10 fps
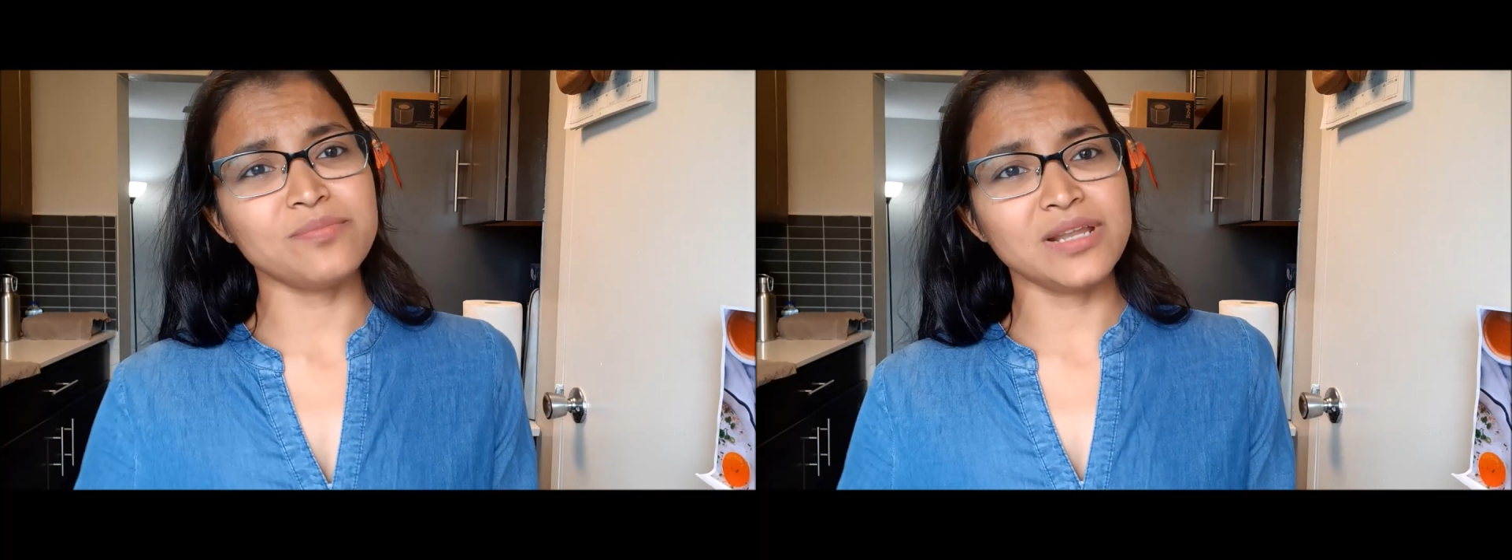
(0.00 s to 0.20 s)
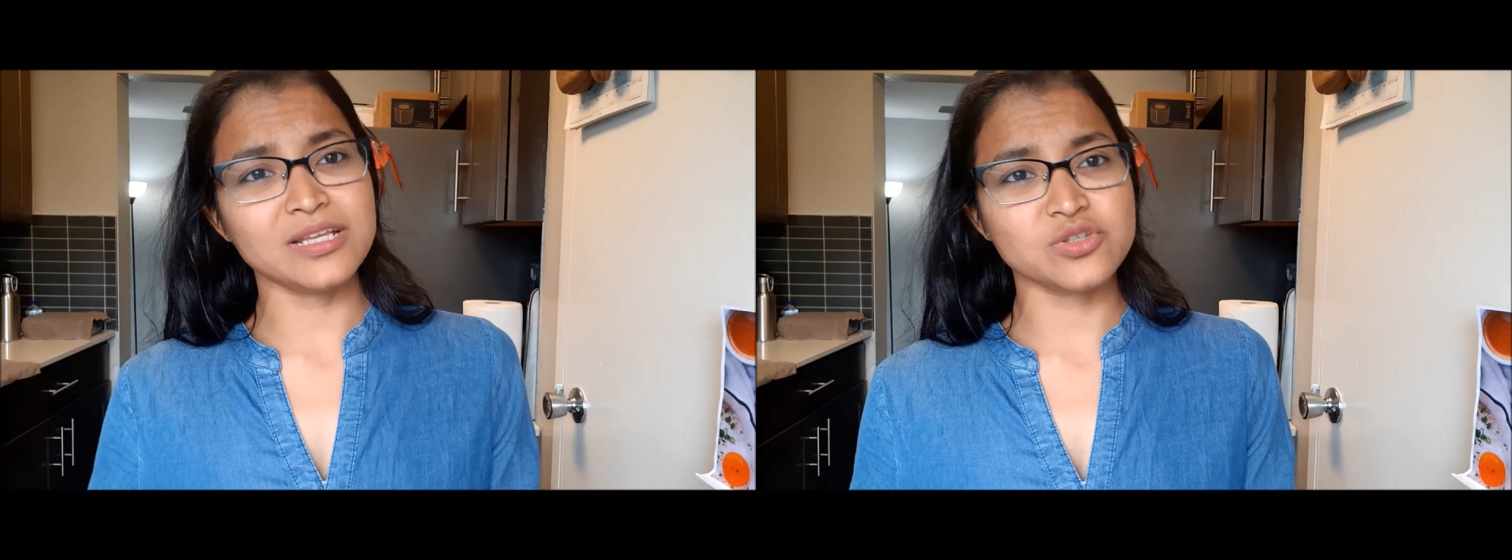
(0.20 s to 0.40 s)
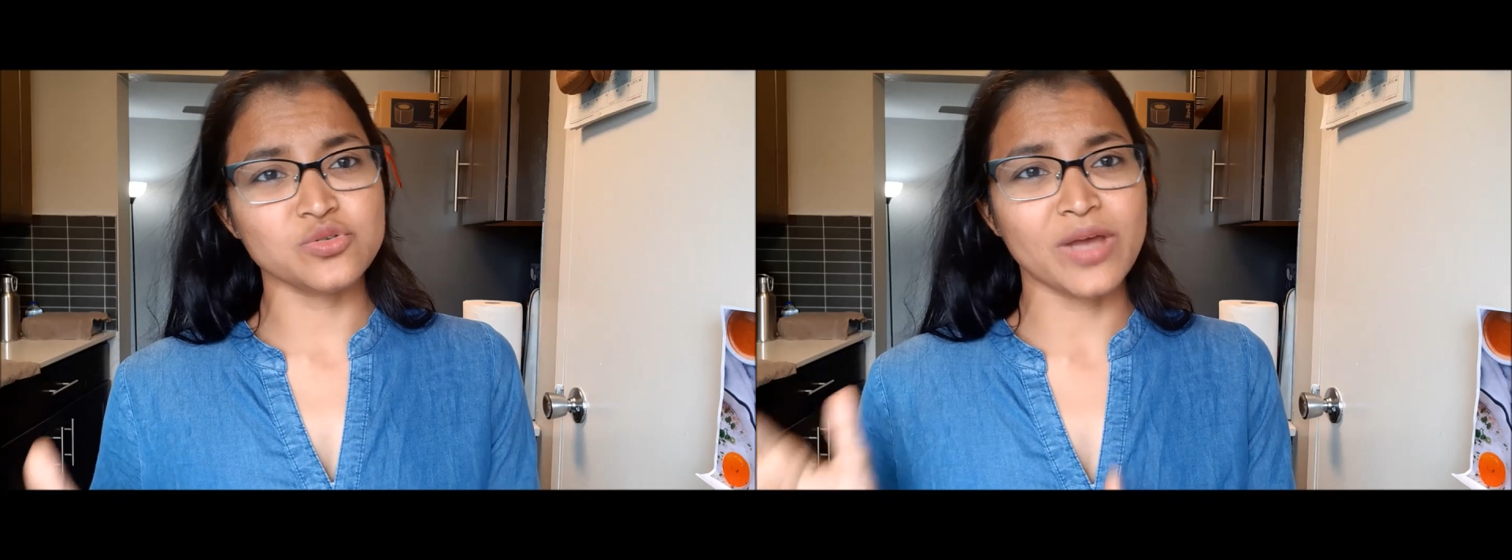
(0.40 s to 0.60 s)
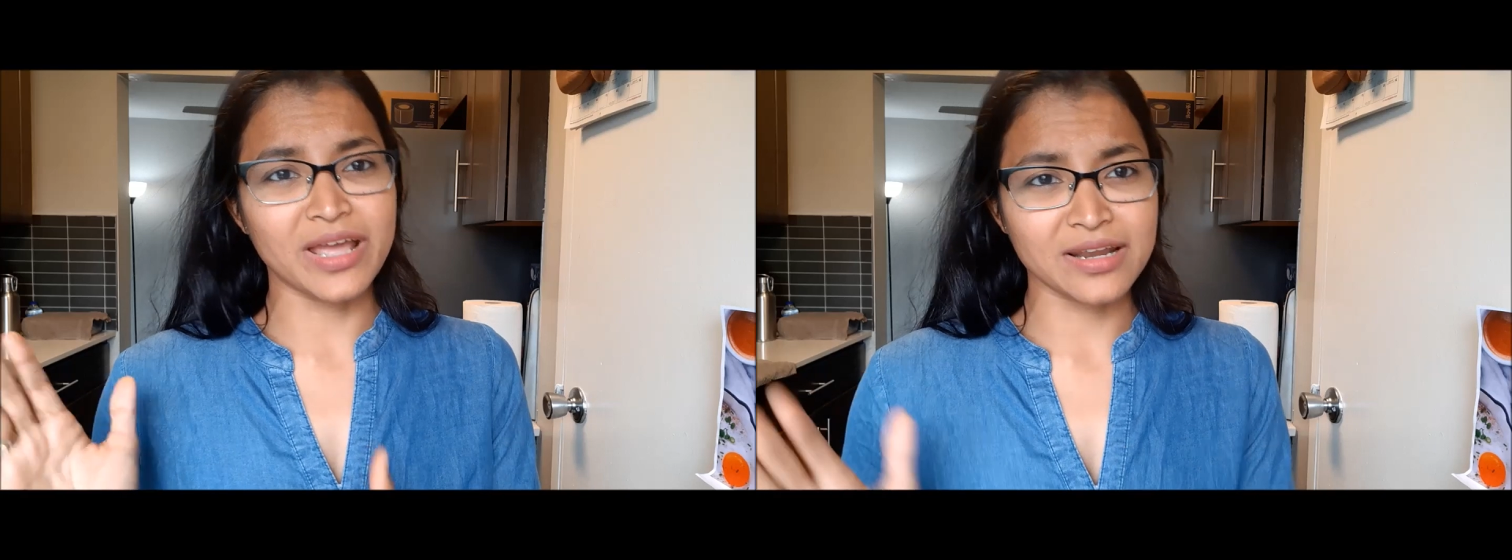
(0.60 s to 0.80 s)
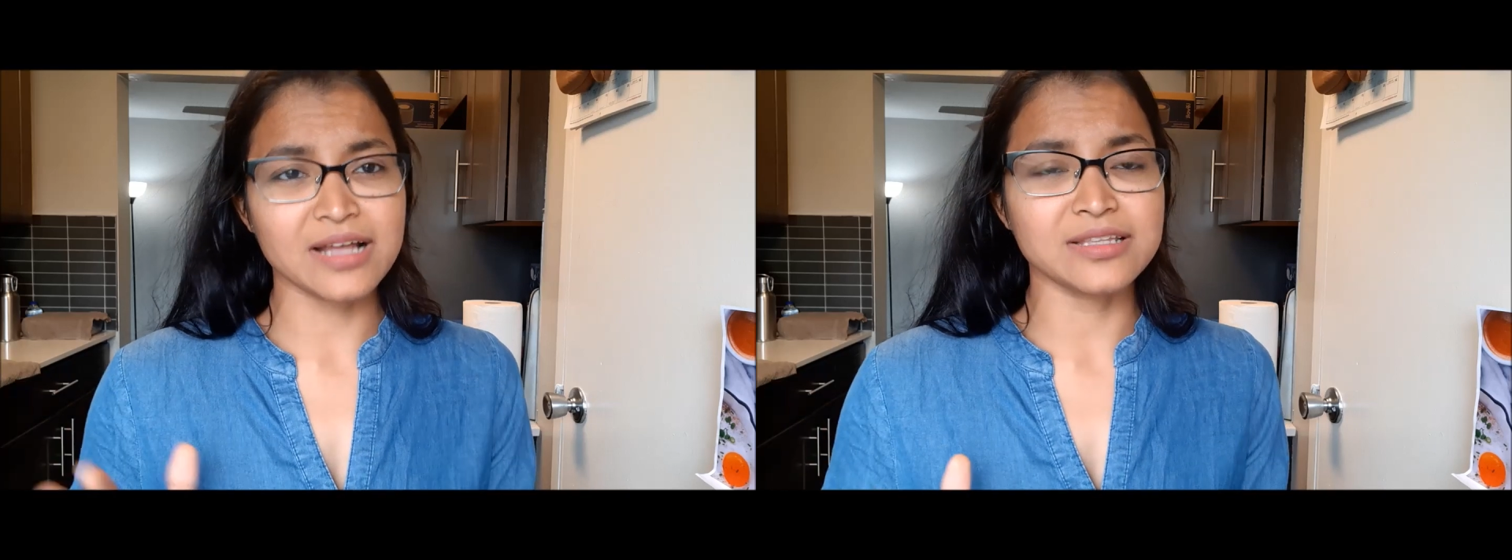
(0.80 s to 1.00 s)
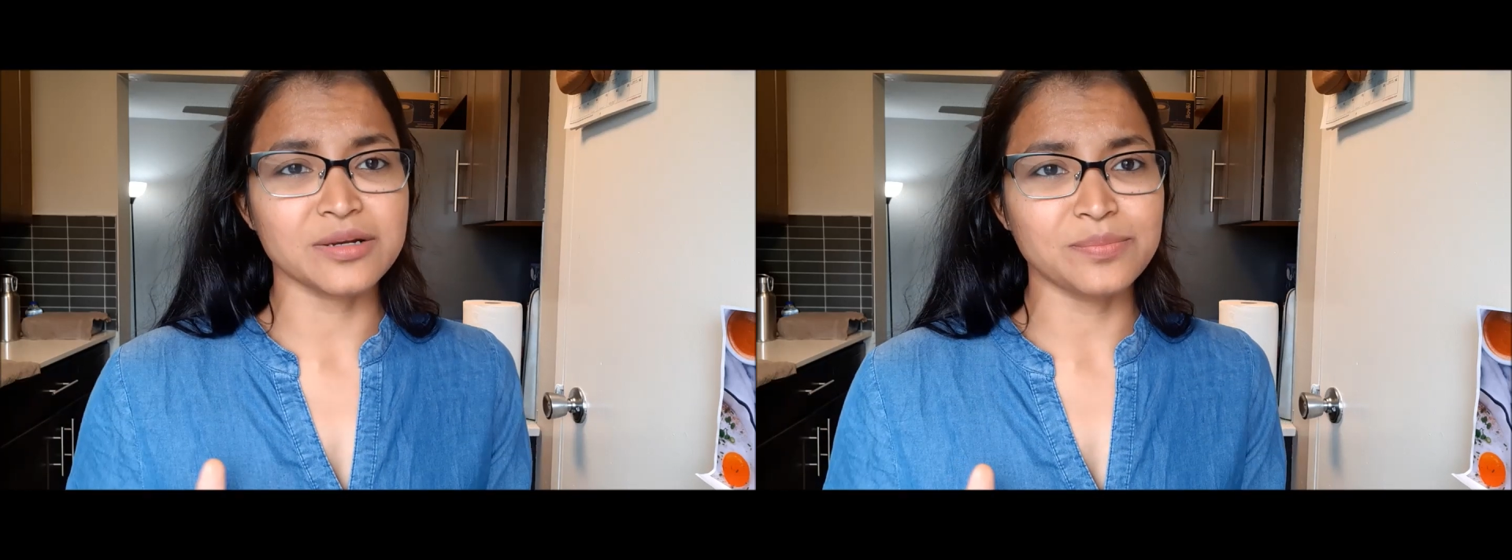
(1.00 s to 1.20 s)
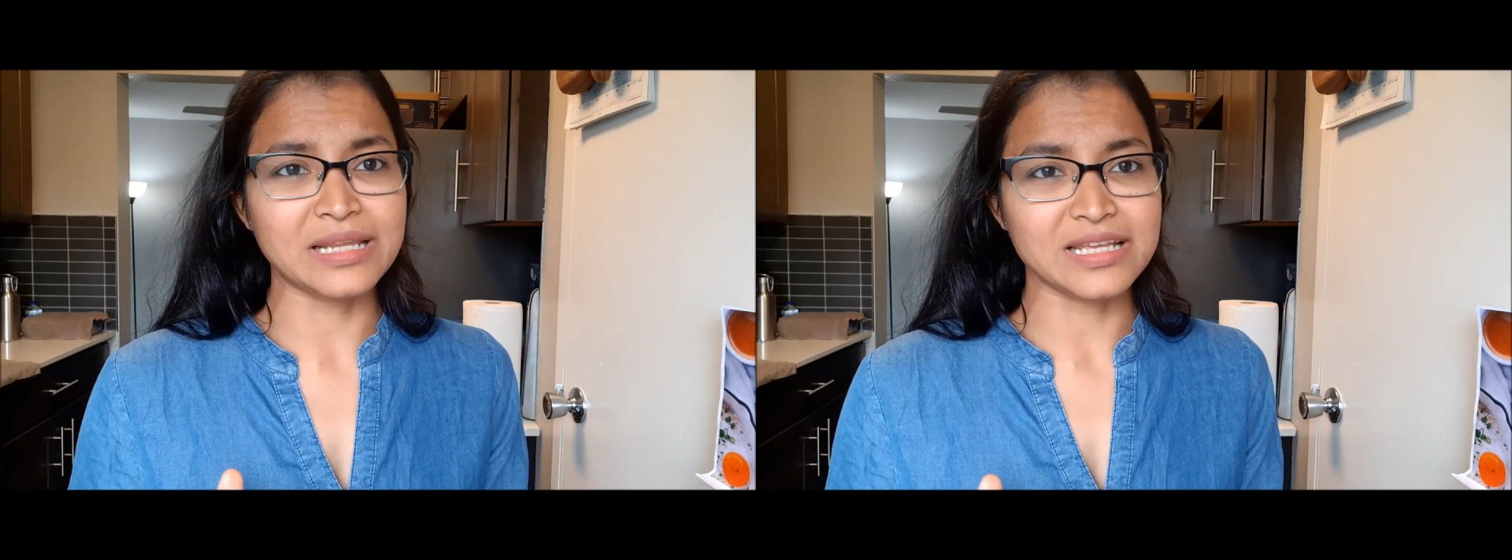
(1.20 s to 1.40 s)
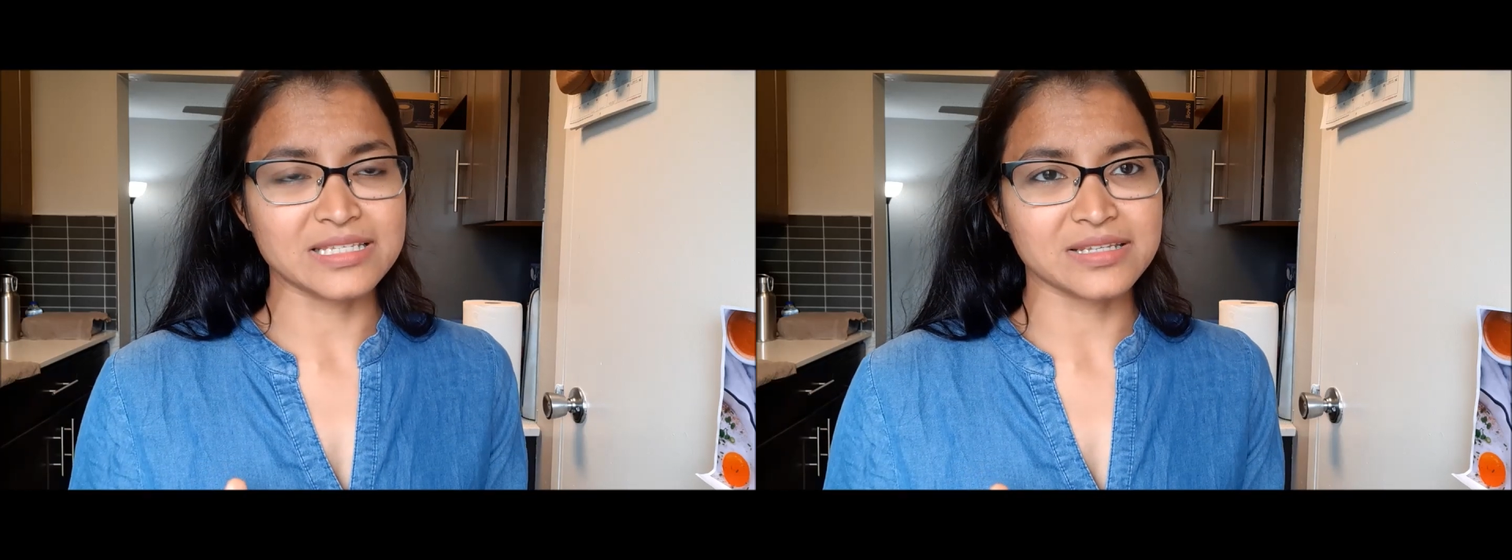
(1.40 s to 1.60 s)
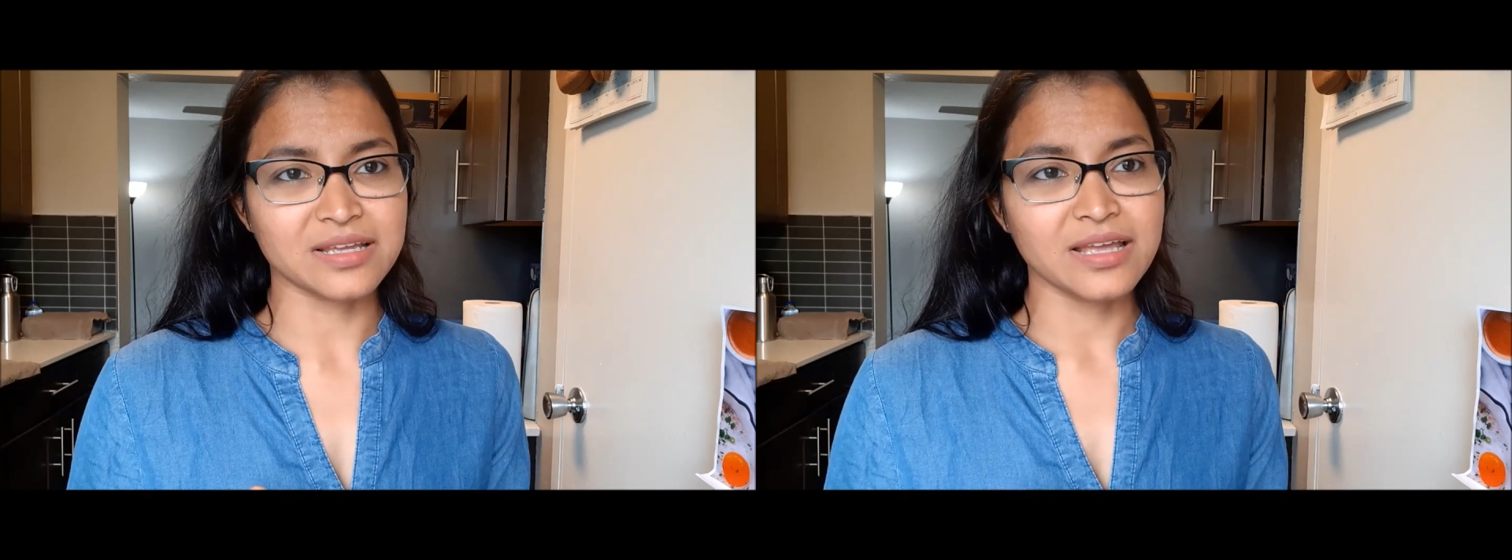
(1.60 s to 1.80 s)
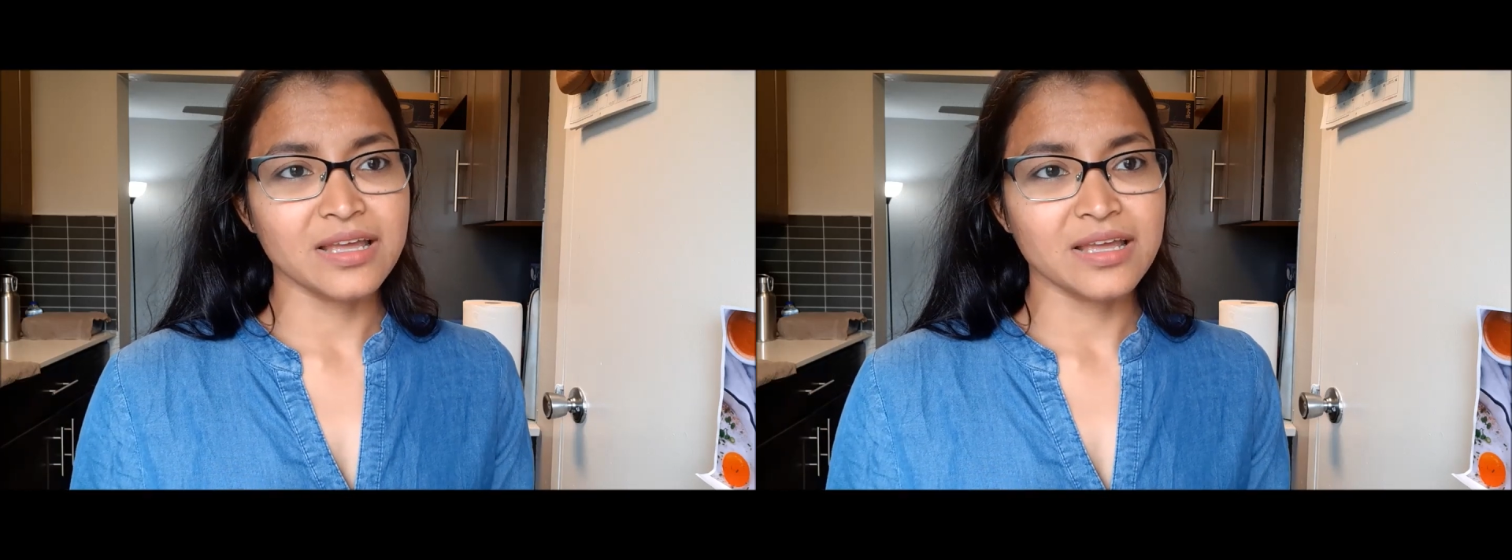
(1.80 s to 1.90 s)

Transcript: place to another place,